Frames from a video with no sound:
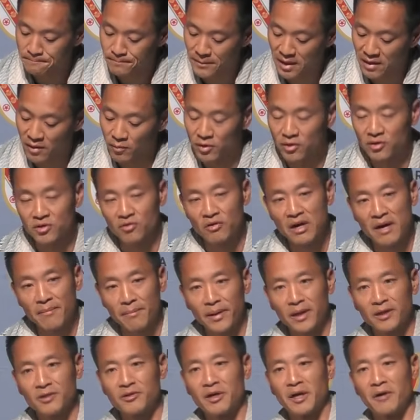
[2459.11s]
And then we used
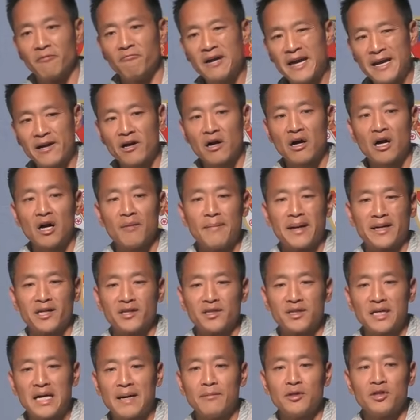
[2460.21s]
ground-penetrating radar,
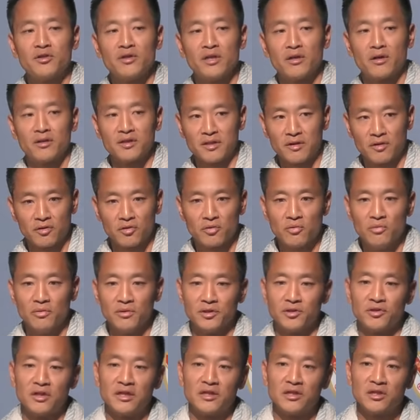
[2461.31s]
magnetometry, and all these other tools
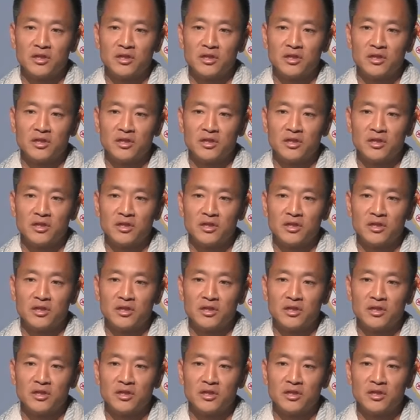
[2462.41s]
to try to